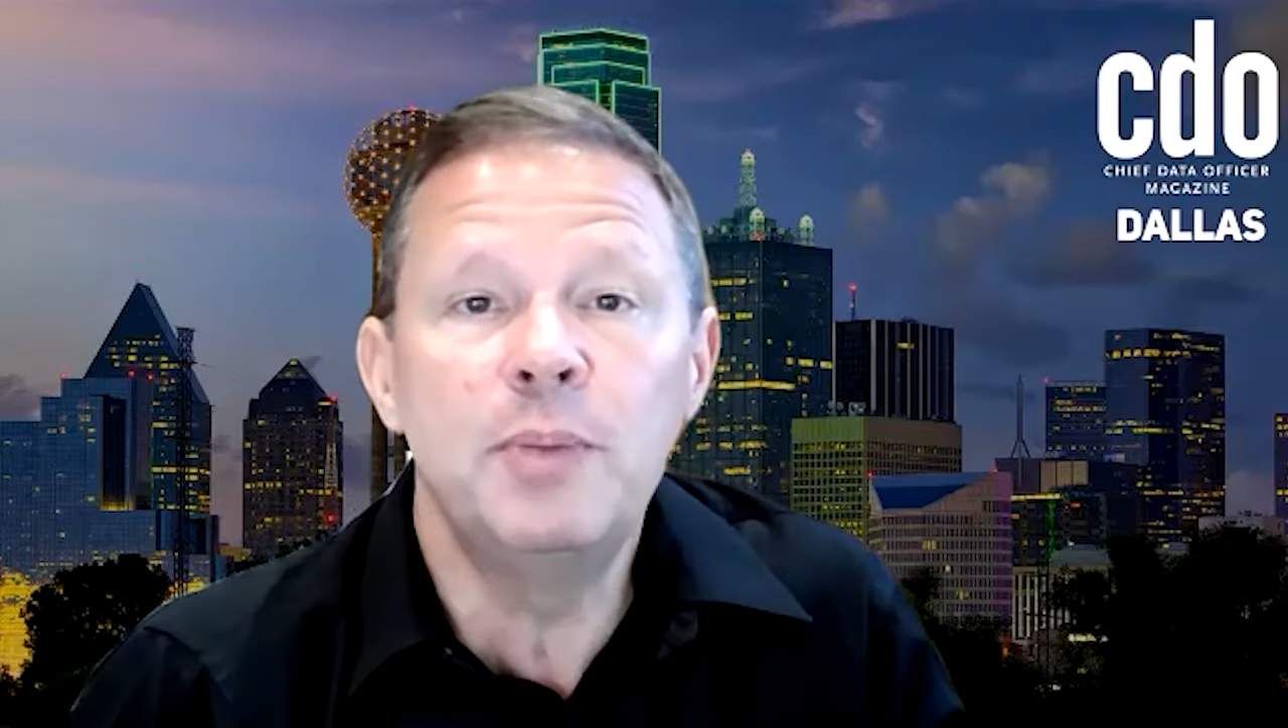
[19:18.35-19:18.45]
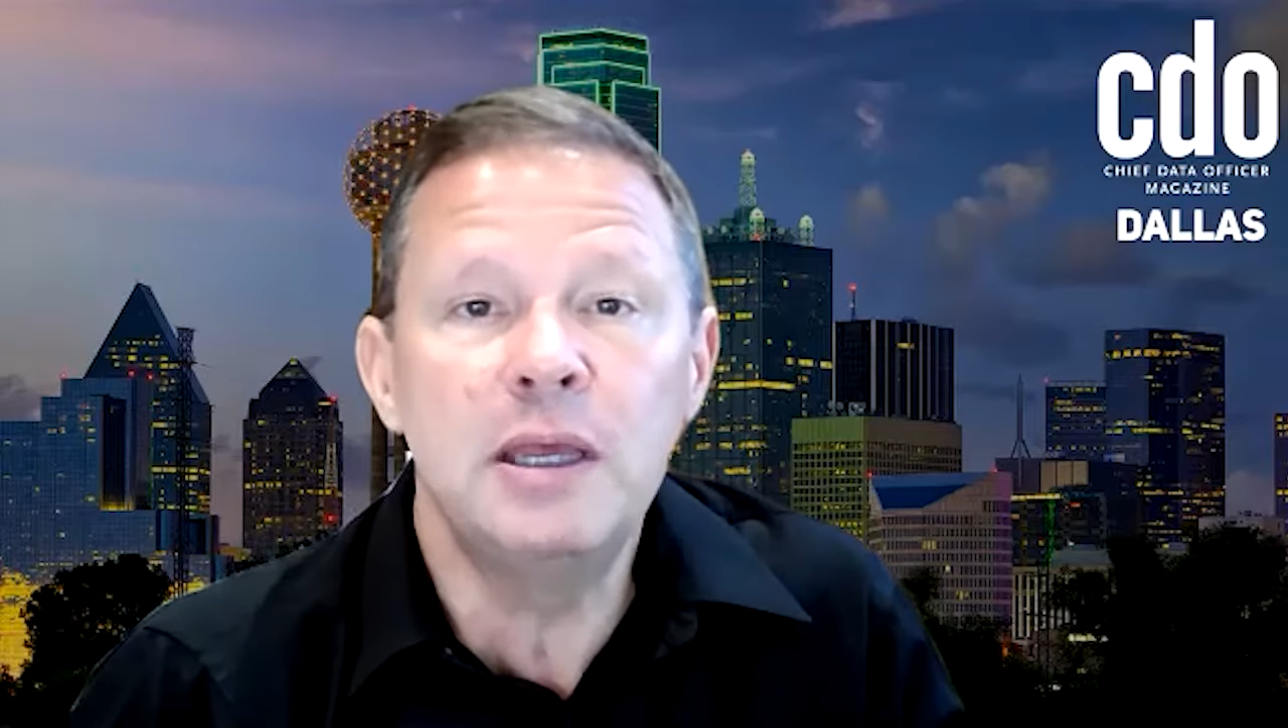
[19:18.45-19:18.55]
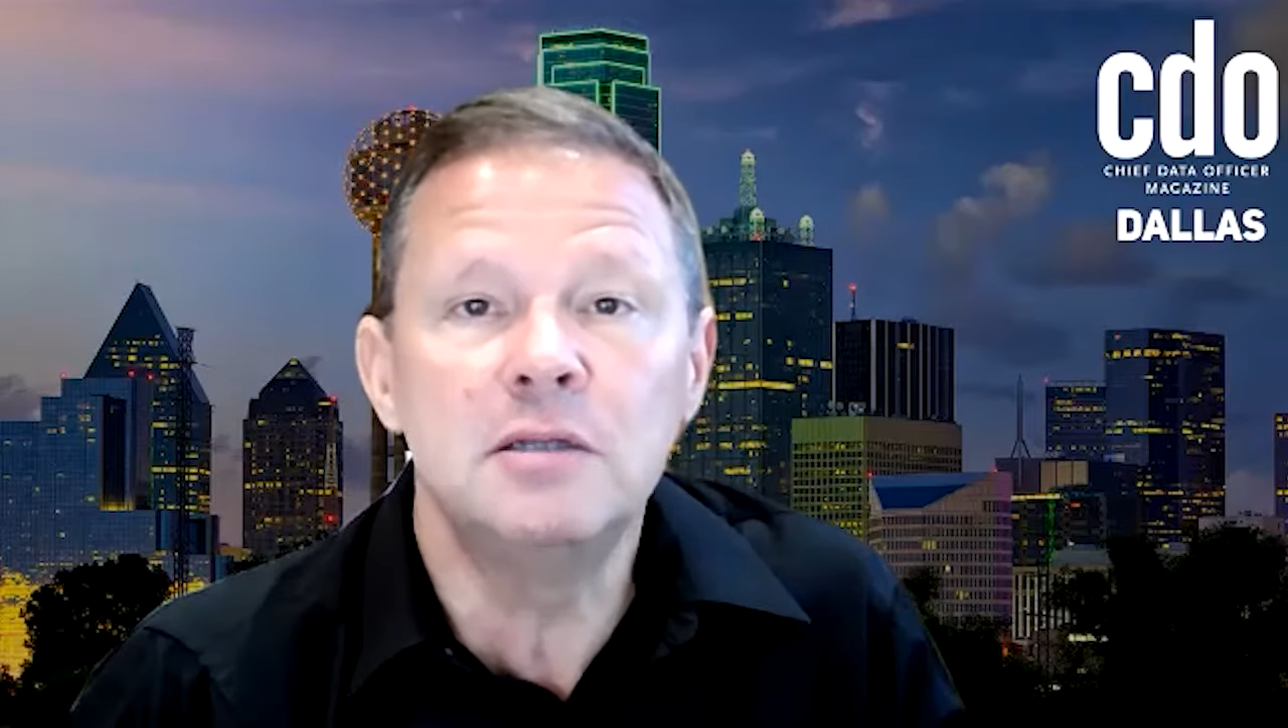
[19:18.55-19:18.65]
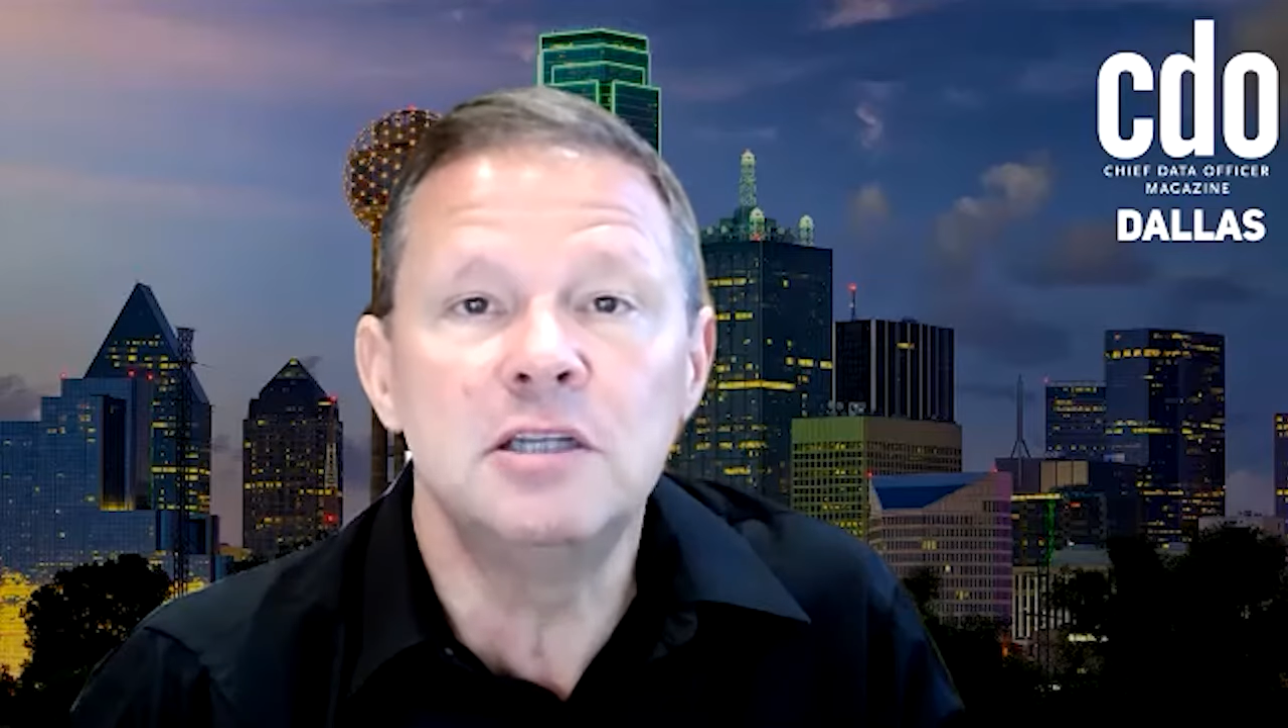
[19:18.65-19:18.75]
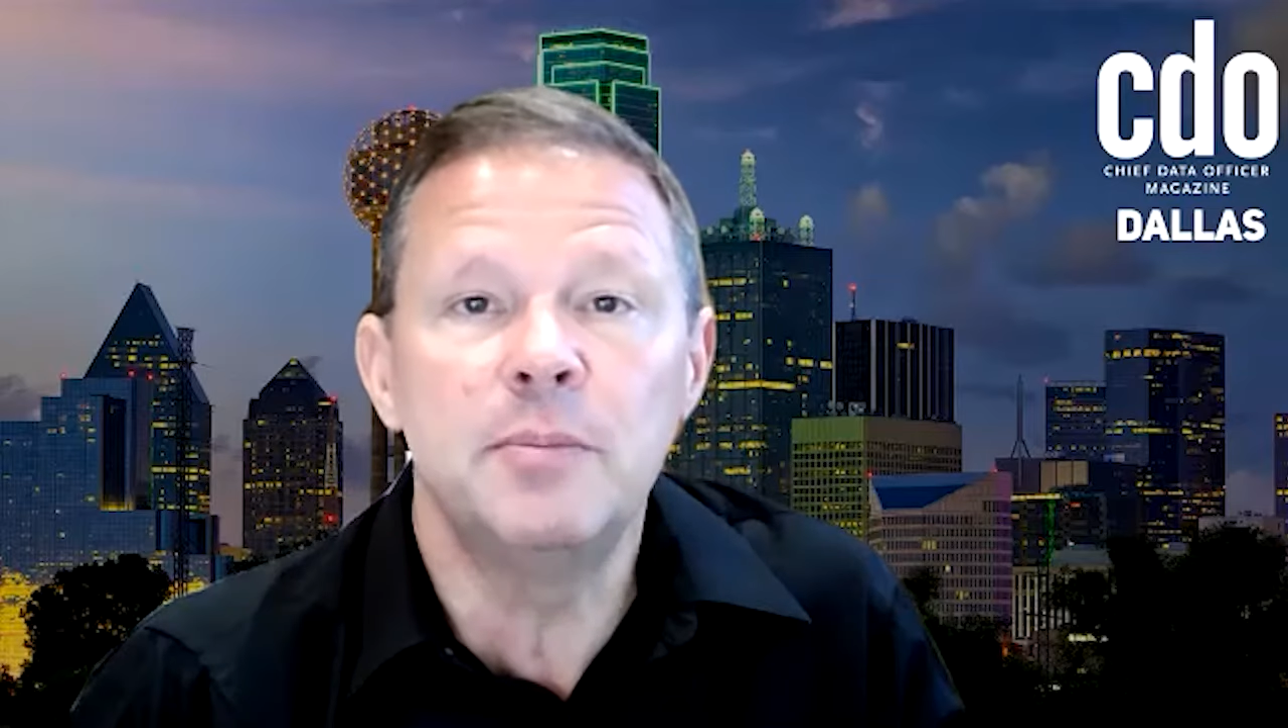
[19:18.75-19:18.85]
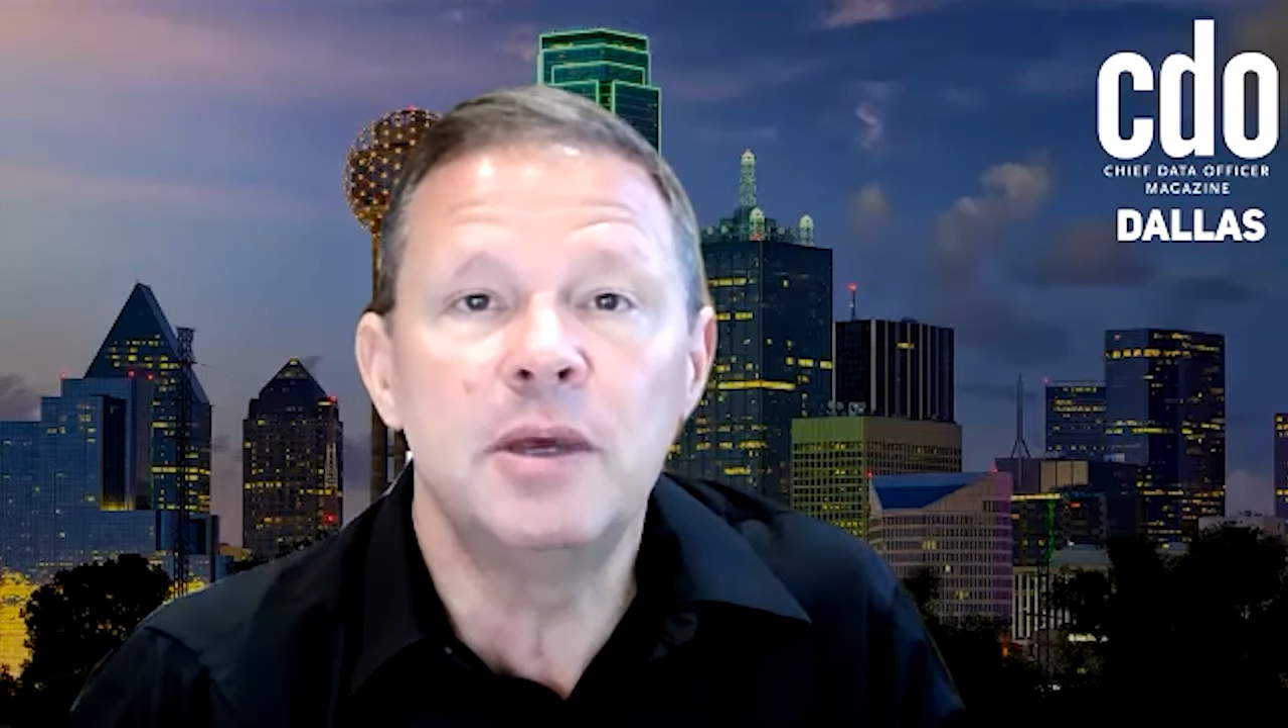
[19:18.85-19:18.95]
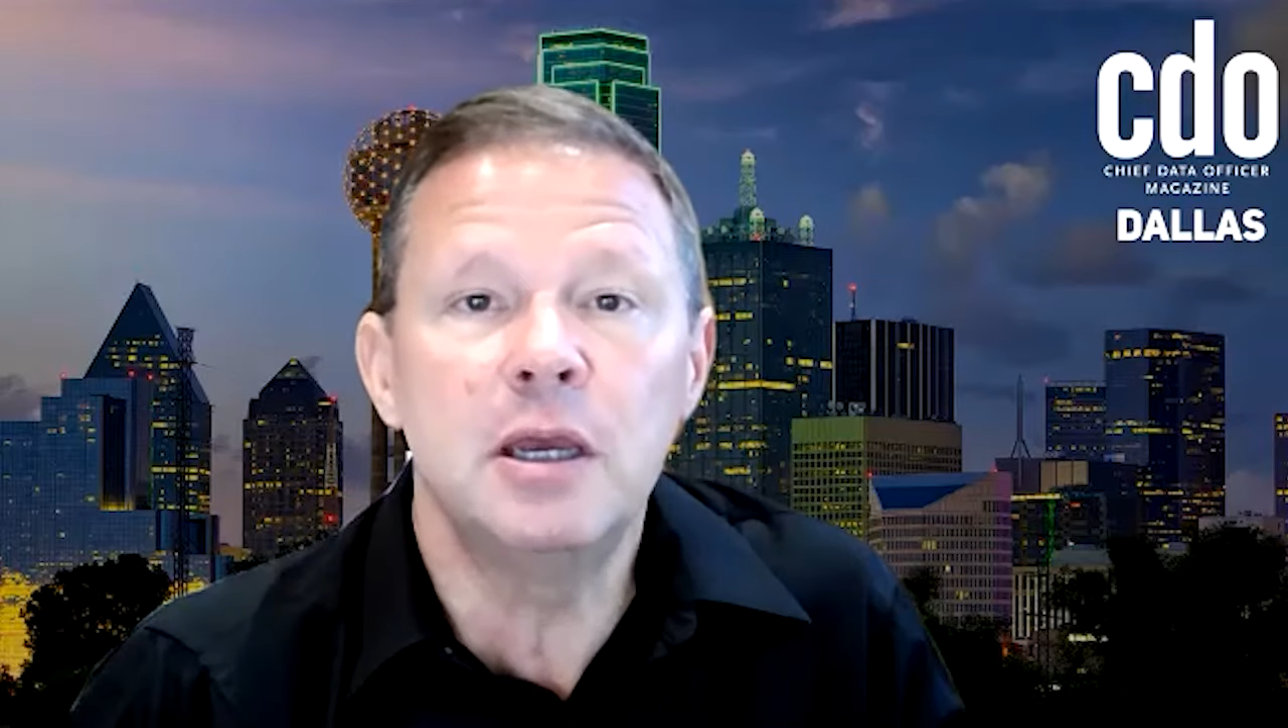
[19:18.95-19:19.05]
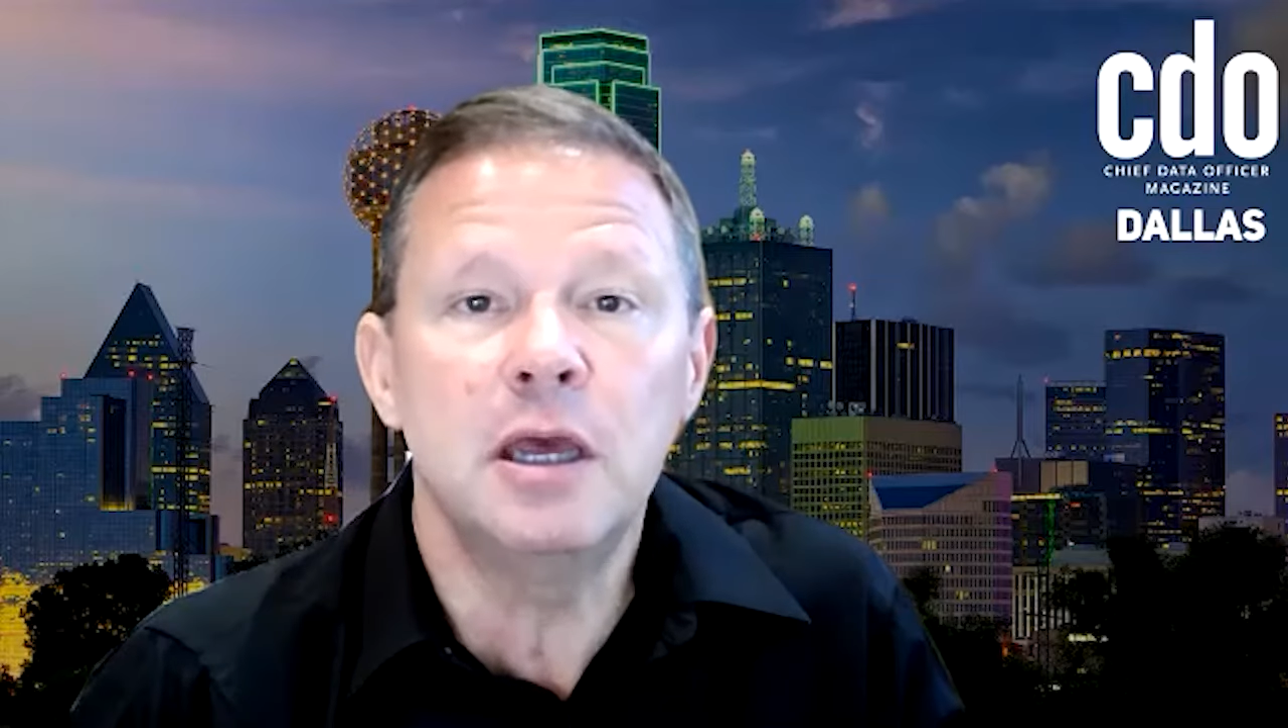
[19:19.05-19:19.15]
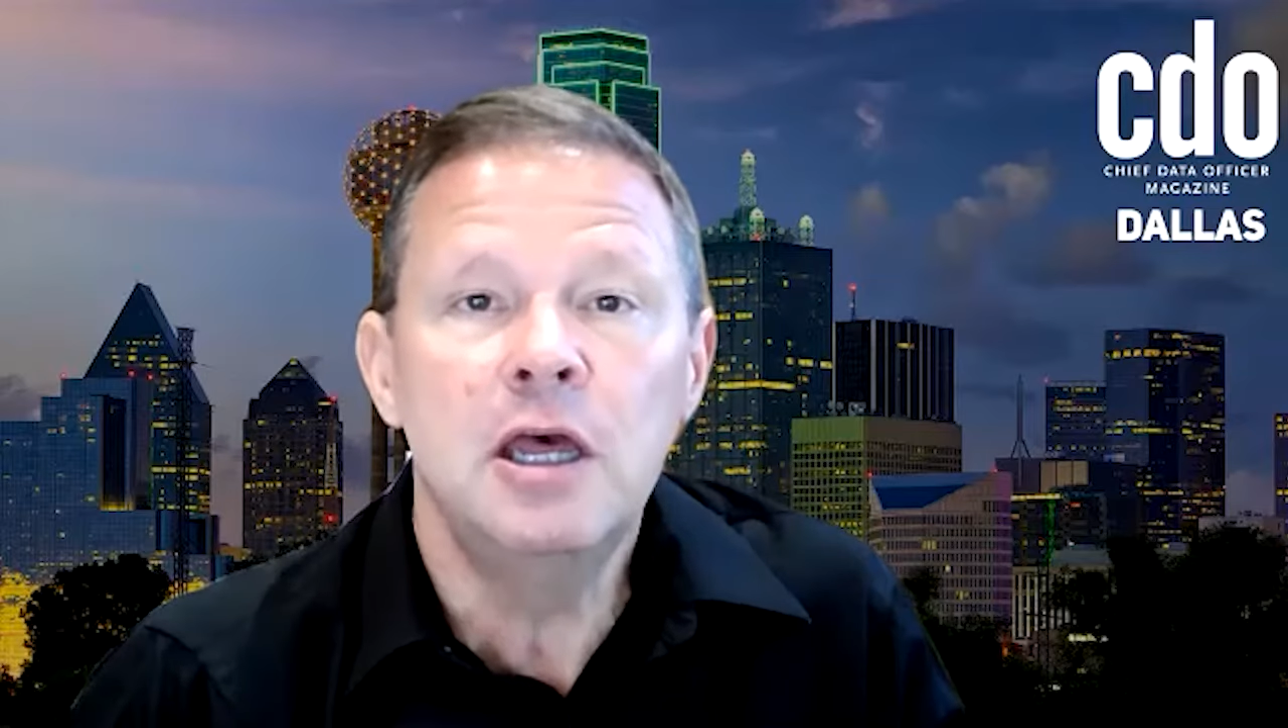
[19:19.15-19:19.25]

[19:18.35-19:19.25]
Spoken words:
pandemic,